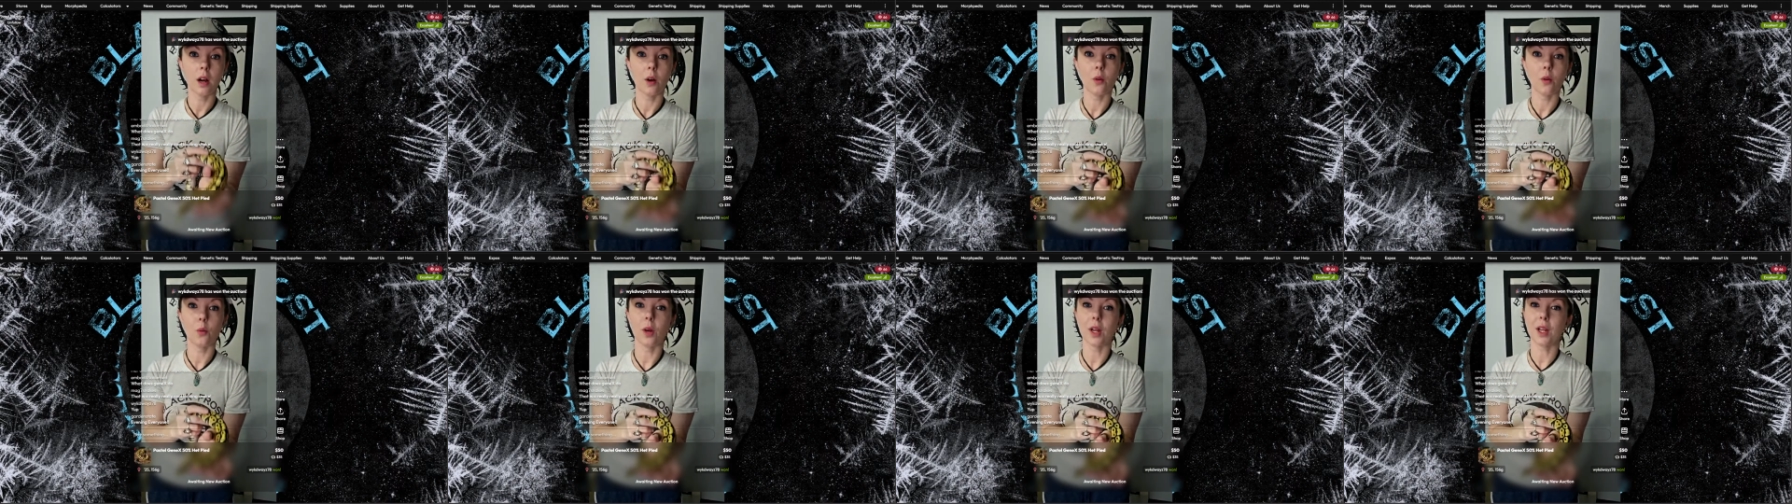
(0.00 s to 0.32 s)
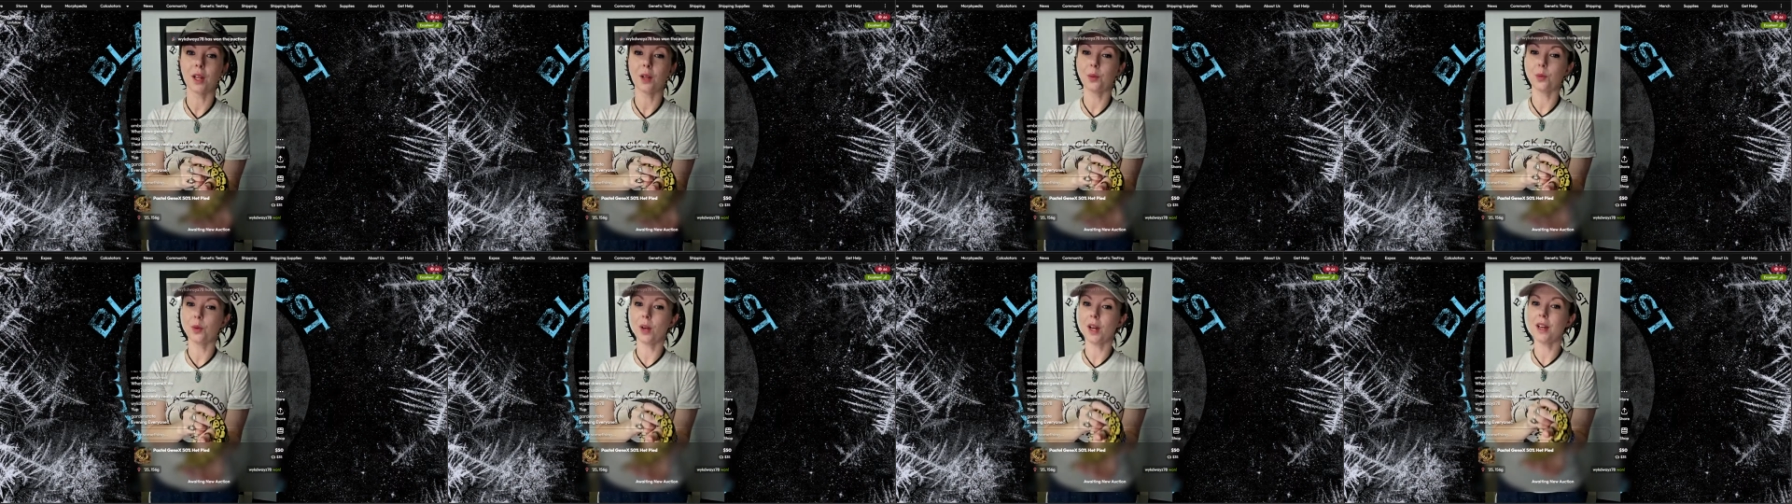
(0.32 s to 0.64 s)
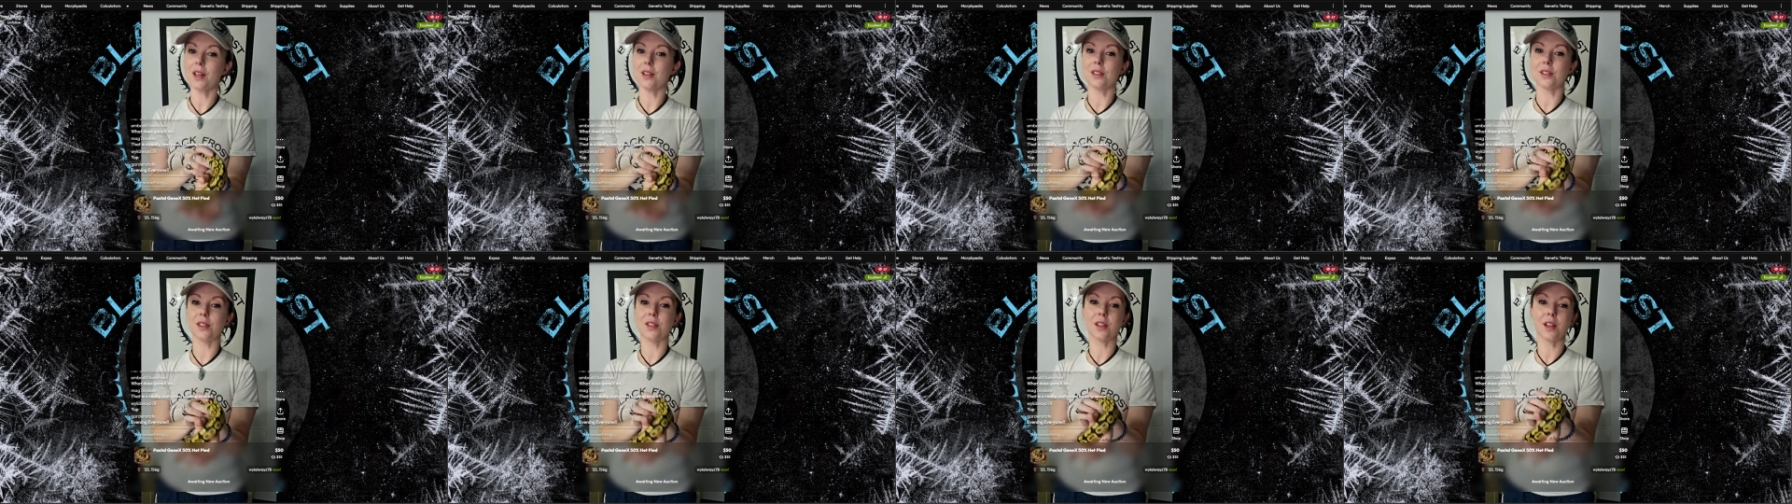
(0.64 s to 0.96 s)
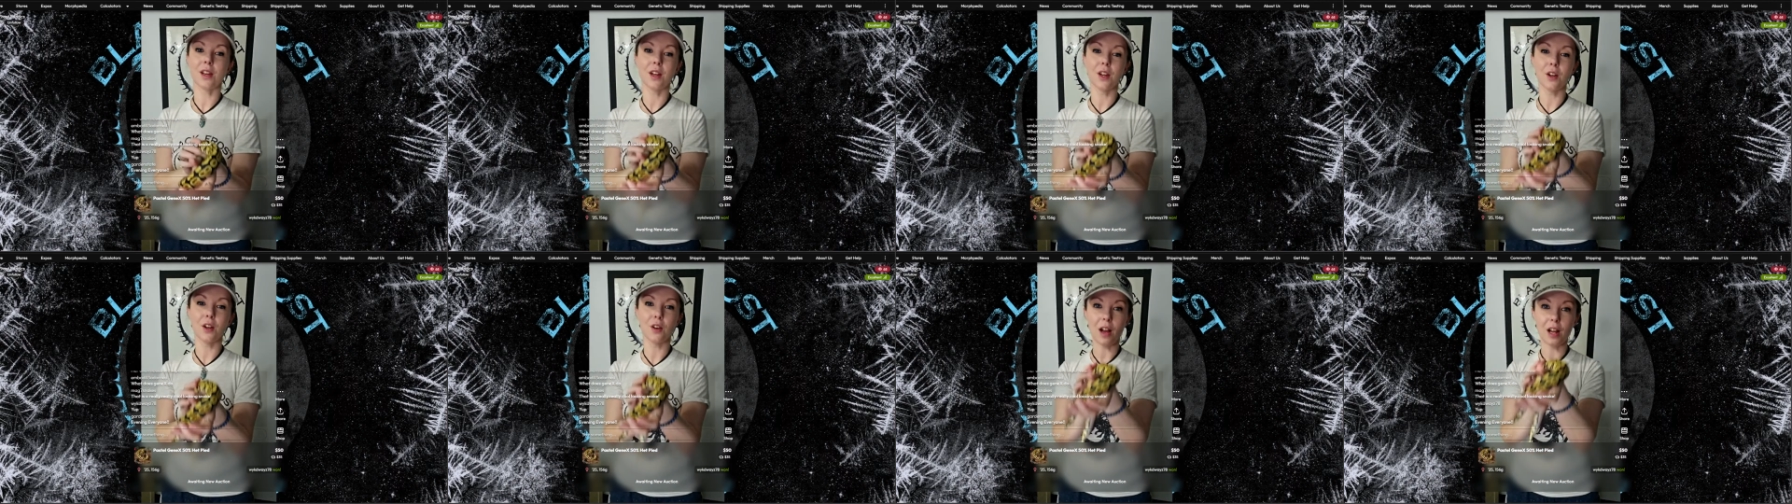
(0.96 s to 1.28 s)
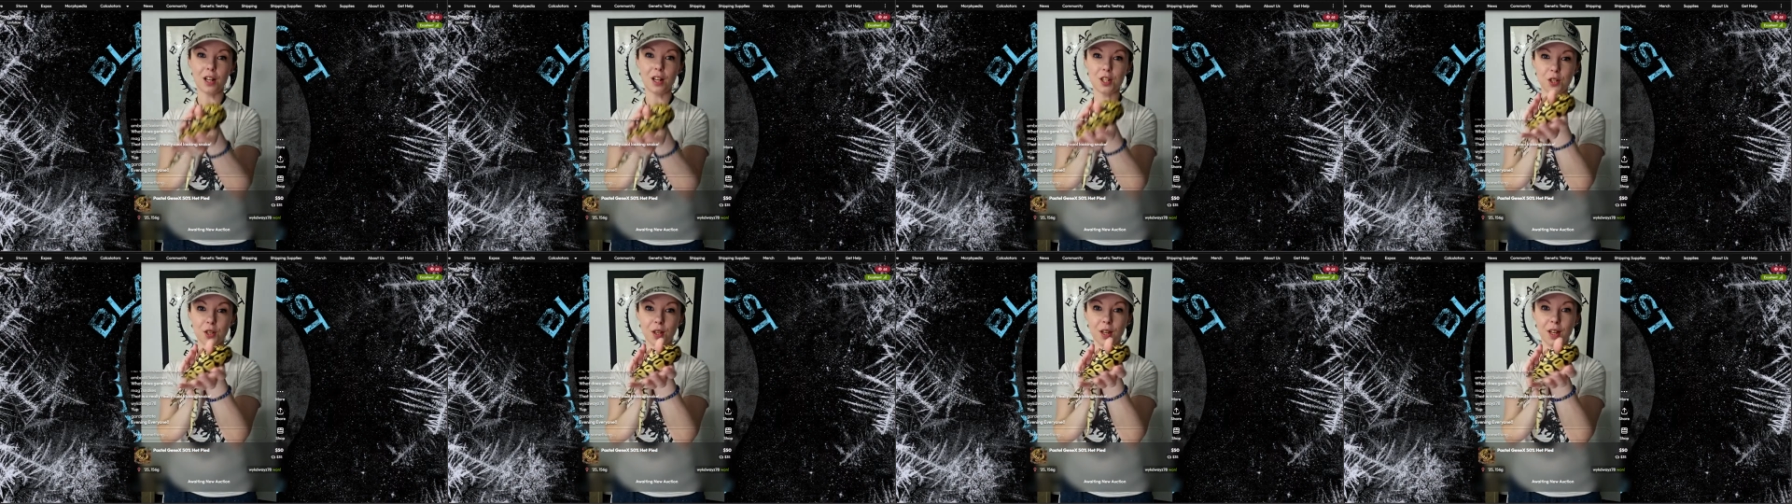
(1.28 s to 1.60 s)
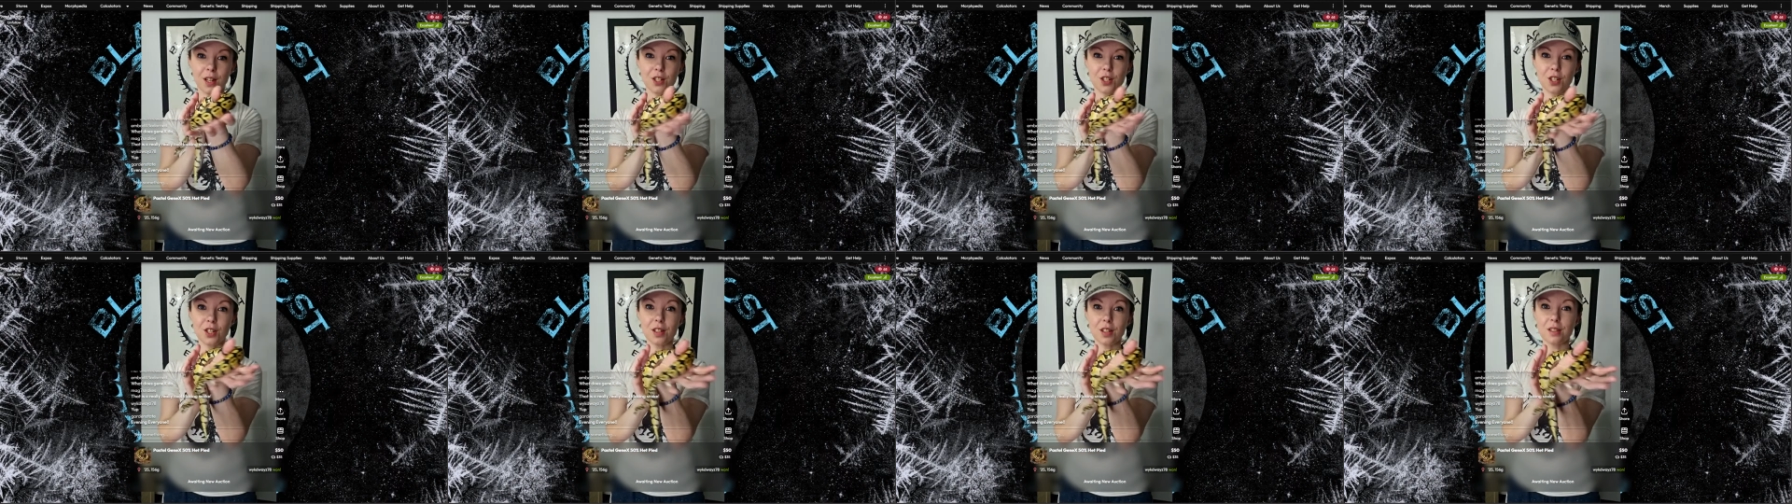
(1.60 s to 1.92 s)
Wicked Ways.
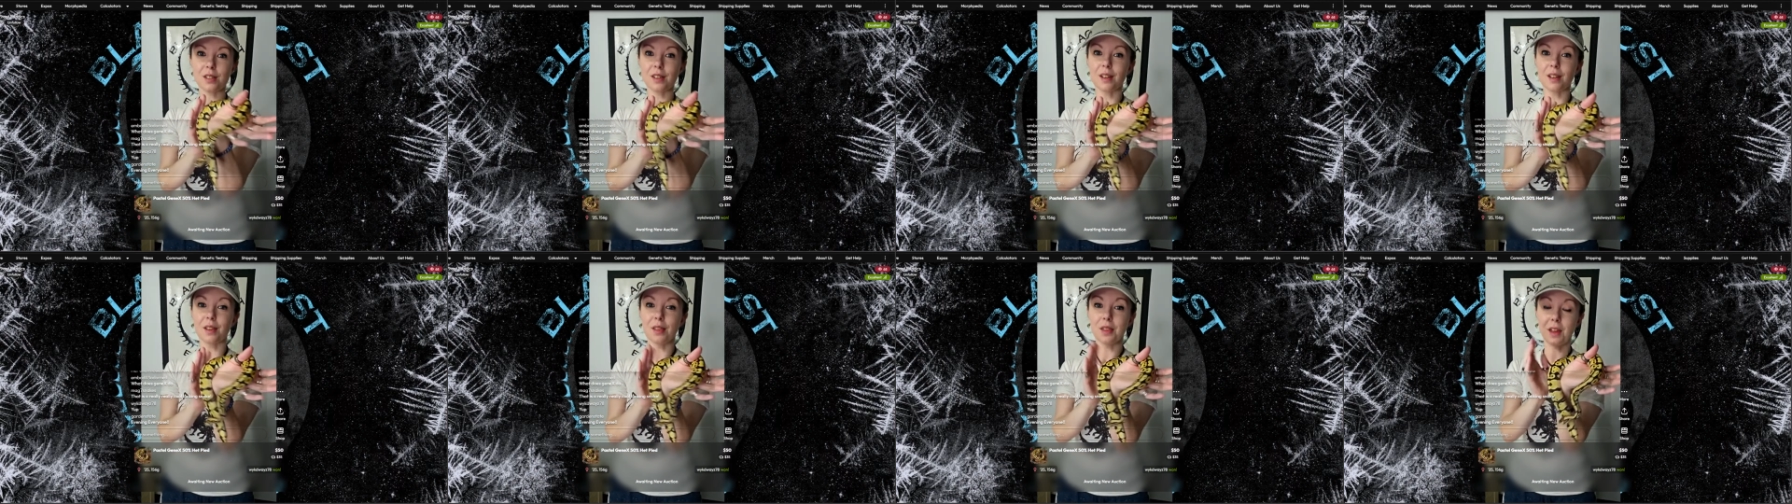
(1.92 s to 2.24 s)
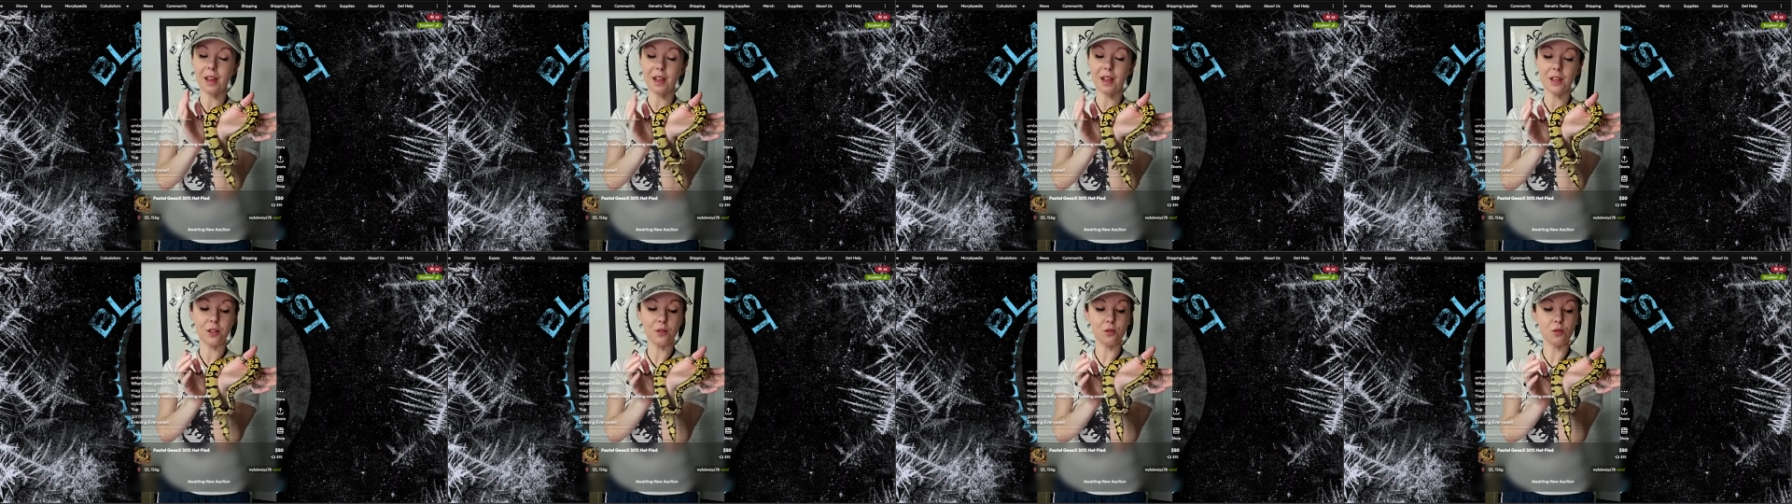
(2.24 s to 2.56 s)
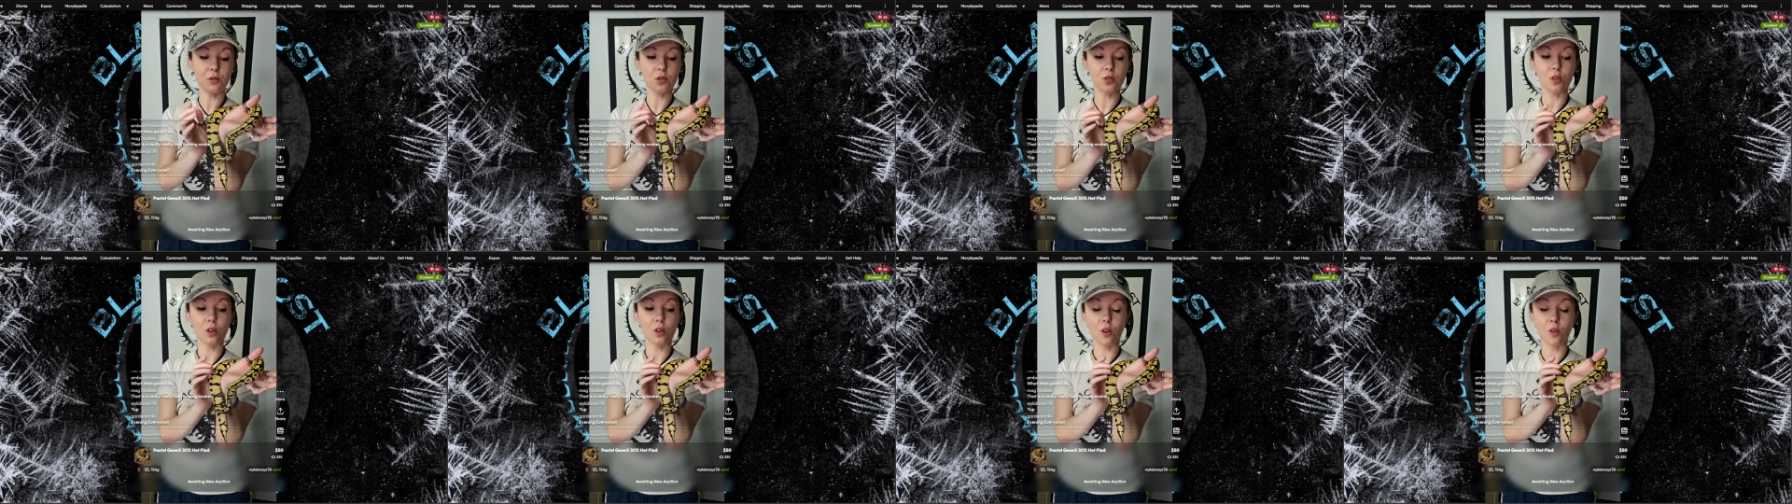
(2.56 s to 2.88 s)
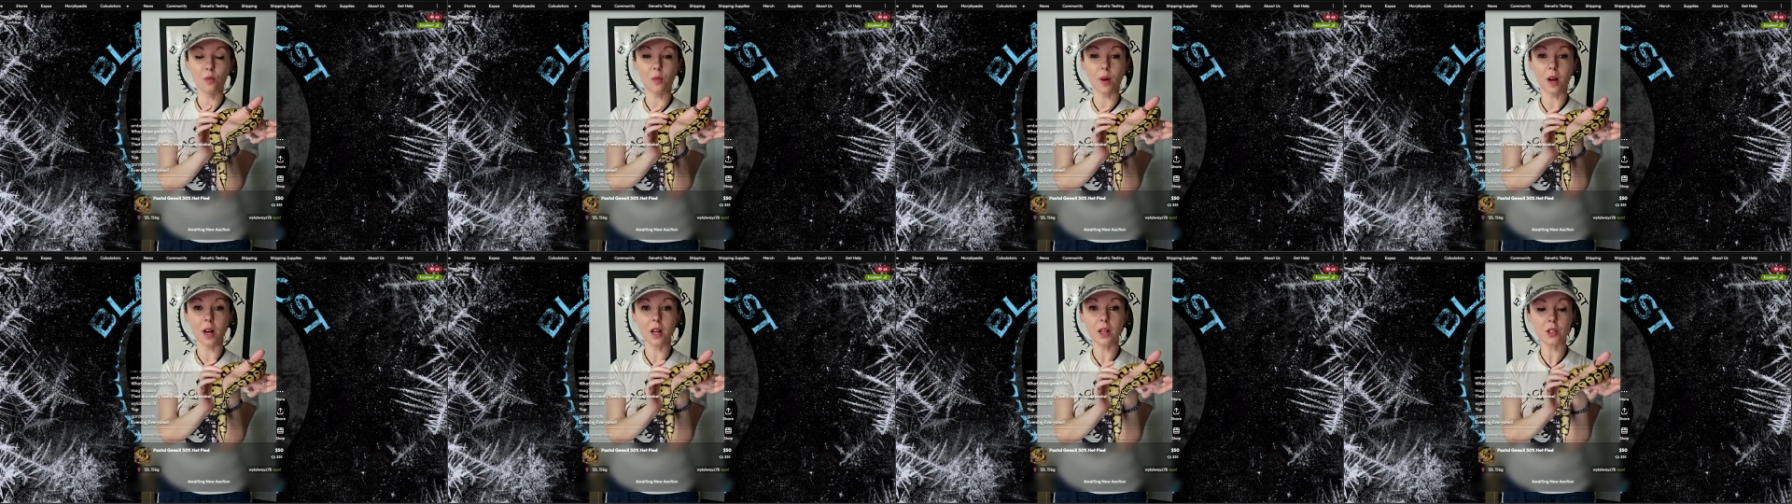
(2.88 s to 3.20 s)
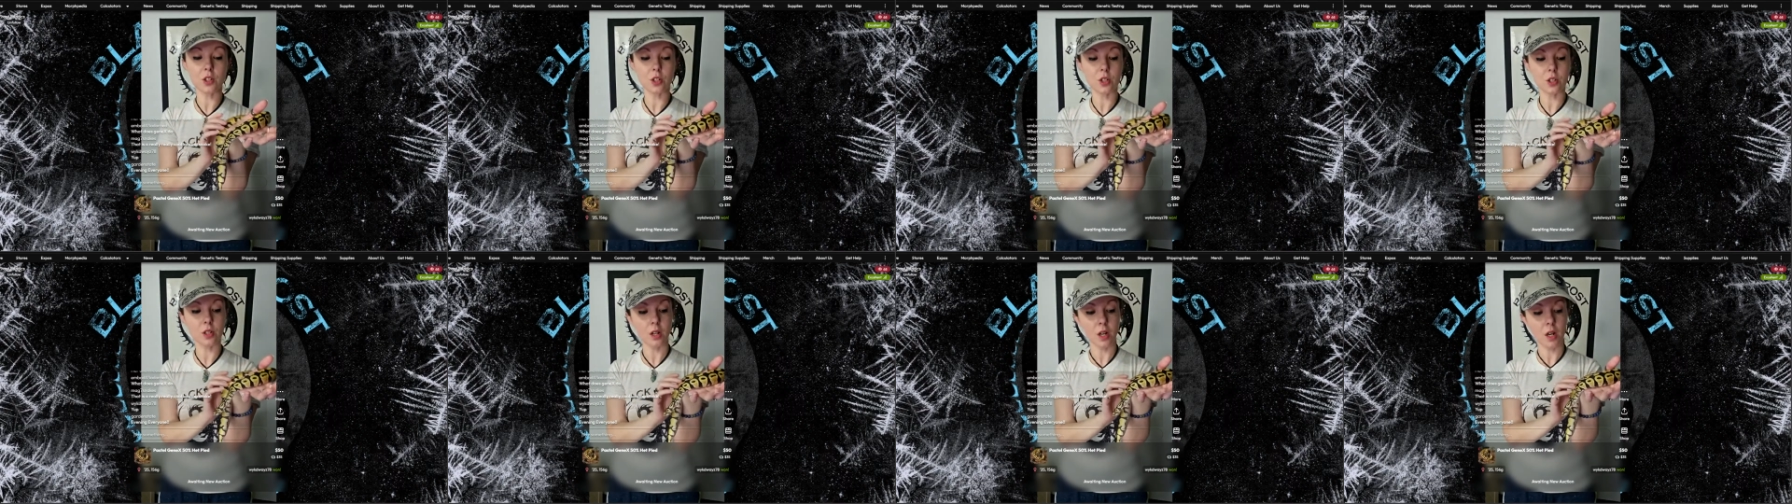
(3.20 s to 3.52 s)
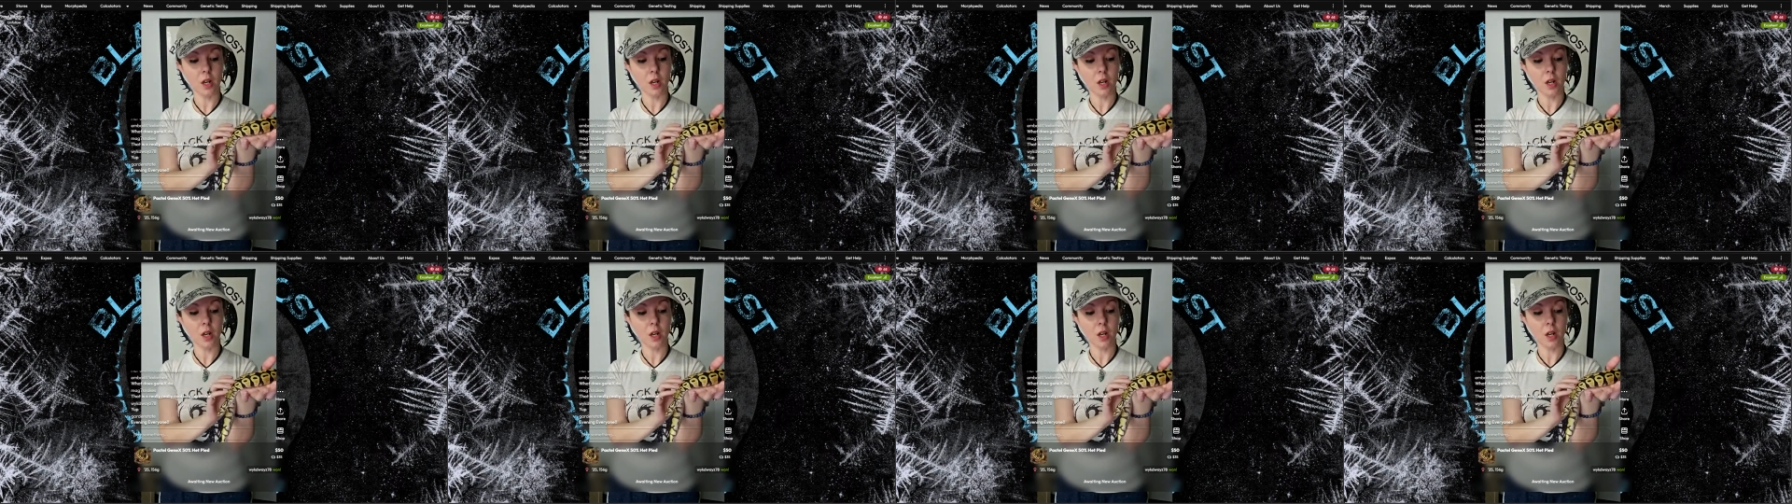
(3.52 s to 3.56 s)
Congratulations and thank you so much.